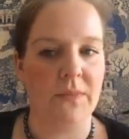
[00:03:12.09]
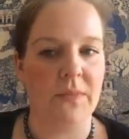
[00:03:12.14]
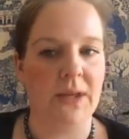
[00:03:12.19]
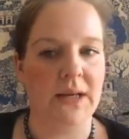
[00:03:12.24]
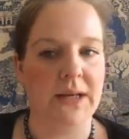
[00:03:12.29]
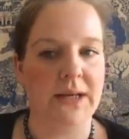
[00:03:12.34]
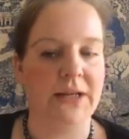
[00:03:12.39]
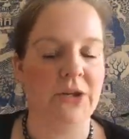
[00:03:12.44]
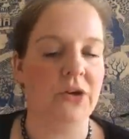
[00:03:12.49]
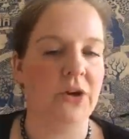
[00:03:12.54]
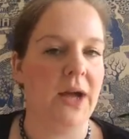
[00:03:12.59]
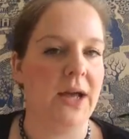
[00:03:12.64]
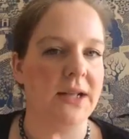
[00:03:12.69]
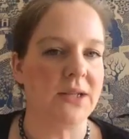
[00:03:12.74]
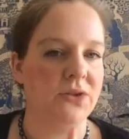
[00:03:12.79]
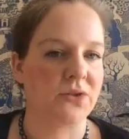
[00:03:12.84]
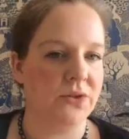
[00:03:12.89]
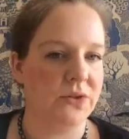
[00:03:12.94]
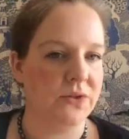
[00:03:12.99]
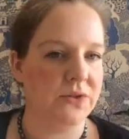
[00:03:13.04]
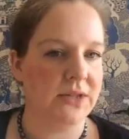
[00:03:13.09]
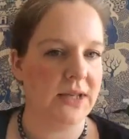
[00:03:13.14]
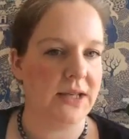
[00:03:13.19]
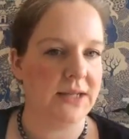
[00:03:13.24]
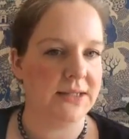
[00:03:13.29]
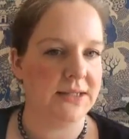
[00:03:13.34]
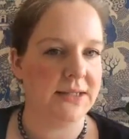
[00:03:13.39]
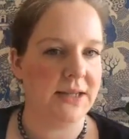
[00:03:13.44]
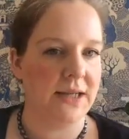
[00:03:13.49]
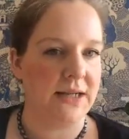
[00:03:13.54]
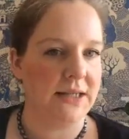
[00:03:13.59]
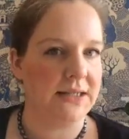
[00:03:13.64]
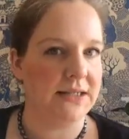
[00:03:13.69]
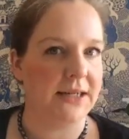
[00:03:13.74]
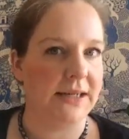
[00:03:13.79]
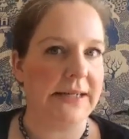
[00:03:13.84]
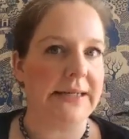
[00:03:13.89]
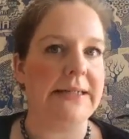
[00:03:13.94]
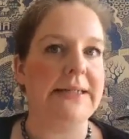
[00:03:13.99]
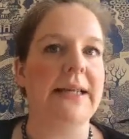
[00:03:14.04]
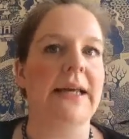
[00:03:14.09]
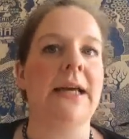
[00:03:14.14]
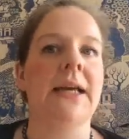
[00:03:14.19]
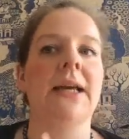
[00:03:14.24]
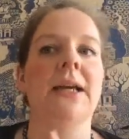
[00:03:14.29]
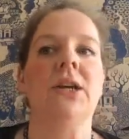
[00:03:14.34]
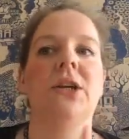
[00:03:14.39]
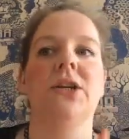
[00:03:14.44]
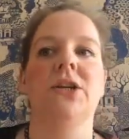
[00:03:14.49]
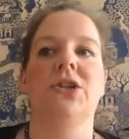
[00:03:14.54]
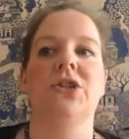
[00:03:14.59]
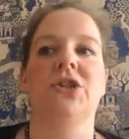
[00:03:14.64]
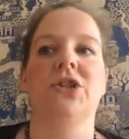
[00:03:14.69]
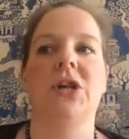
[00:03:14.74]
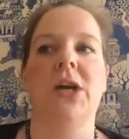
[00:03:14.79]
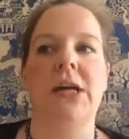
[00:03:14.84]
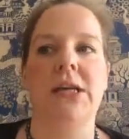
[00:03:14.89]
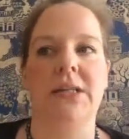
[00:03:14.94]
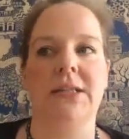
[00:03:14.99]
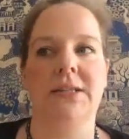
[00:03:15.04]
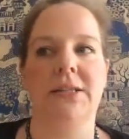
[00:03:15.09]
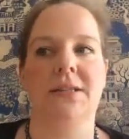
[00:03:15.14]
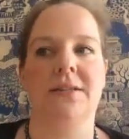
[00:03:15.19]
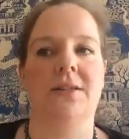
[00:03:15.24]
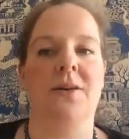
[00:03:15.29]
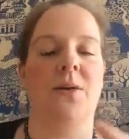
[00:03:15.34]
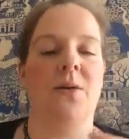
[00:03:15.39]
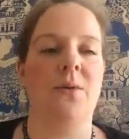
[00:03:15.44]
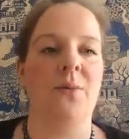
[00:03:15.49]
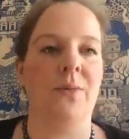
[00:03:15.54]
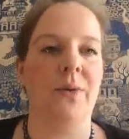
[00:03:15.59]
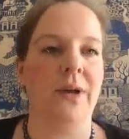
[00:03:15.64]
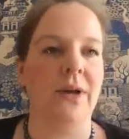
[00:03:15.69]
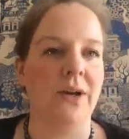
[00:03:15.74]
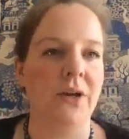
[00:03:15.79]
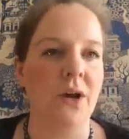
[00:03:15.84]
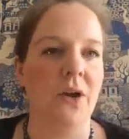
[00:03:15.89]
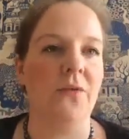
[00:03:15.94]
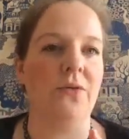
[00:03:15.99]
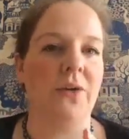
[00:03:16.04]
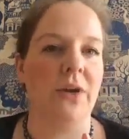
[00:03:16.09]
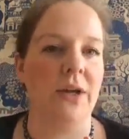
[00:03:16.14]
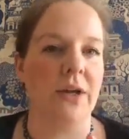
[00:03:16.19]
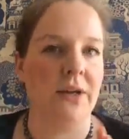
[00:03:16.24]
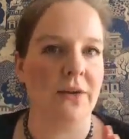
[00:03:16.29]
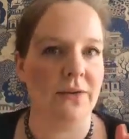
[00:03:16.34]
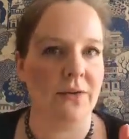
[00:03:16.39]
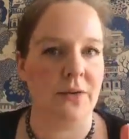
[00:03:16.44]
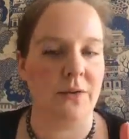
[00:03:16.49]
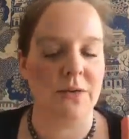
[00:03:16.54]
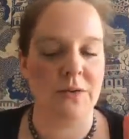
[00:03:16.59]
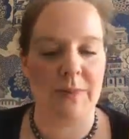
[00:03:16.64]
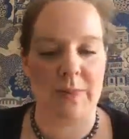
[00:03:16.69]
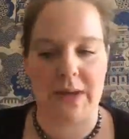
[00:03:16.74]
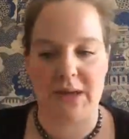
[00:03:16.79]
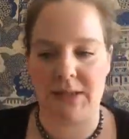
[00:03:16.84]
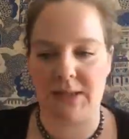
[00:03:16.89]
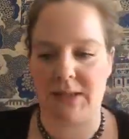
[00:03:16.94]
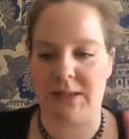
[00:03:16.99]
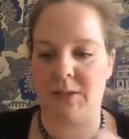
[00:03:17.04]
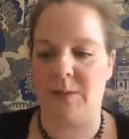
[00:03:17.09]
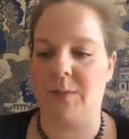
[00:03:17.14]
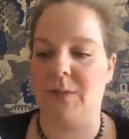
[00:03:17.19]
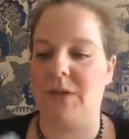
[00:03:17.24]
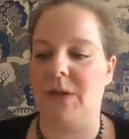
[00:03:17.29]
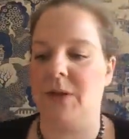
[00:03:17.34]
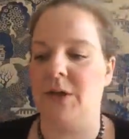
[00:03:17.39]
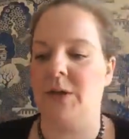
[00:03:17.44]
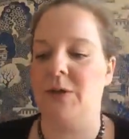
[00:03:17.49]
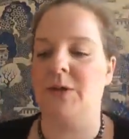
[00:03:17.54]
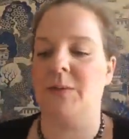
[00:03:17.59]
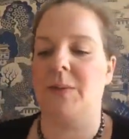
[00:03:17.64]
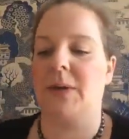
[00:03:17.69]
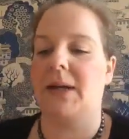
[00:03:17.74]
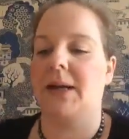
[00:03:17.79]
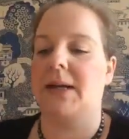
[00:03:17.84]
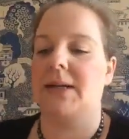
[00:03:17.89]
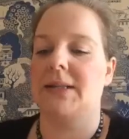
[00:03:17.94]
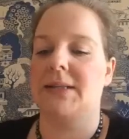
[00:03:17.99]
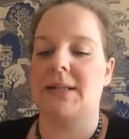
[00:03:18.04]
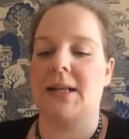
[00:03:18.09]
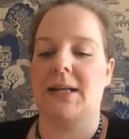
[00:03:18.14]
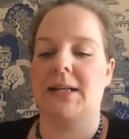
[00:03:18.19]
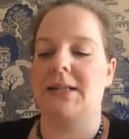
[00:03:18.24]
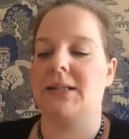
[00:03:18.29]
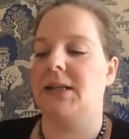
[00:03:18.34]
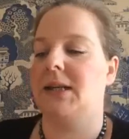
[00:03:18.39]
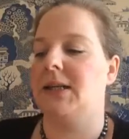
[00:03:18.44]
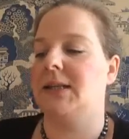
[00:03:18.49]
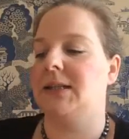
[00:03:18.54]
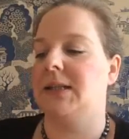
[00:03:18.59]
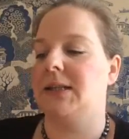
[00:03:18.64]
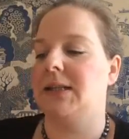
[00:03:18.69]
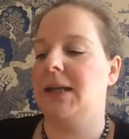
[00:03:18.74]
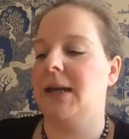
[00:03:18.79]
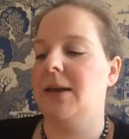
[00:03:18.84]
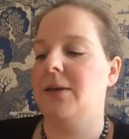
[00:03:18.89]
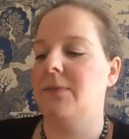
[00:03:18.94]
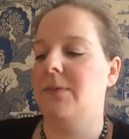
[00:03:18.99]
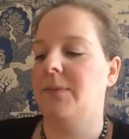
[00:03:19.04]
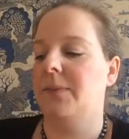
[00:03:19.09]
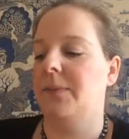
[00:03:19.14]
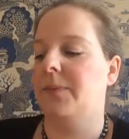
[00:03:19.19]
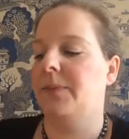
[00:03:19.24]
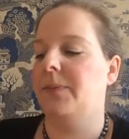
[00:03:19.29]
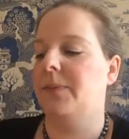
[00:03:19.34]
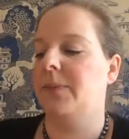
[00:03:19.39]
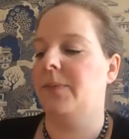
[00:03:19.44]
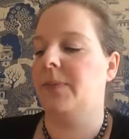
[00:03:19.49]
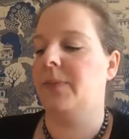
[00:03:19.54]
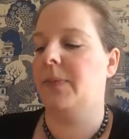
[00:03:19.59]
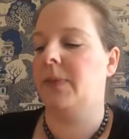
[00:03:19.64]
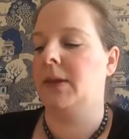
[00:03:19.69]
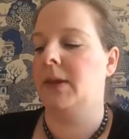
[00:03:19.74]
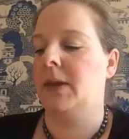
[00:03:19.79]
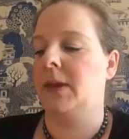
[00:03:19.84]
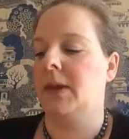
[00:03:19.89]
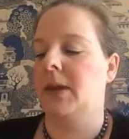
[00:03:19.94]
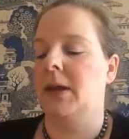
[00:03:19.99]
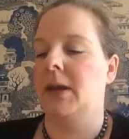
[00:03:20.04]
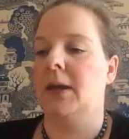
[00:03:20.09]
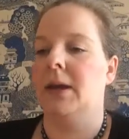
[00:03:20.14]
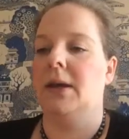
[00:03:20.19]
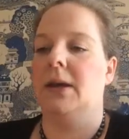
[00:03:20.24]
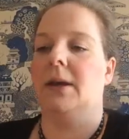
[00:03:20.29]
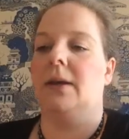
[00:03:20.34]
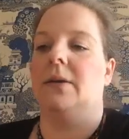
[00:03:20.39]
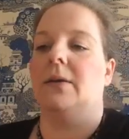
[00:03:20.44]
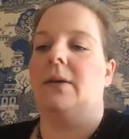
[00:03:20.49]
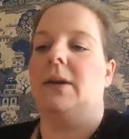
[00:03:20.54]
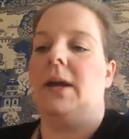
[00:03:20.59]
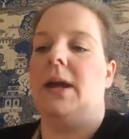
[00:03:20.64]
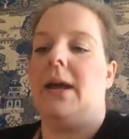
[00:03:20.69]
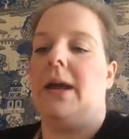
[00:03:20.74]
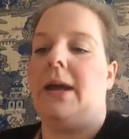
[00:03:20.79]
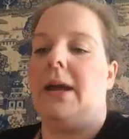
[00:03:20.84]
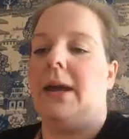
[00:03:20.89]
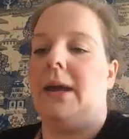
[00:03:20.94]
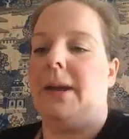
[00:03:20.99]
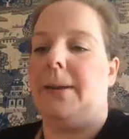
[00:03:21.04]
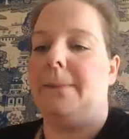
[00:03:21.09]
clean your hands or use hand sanitizer, just so we're covering those bases. So I'm going to use my hand sanitizer now. Okay.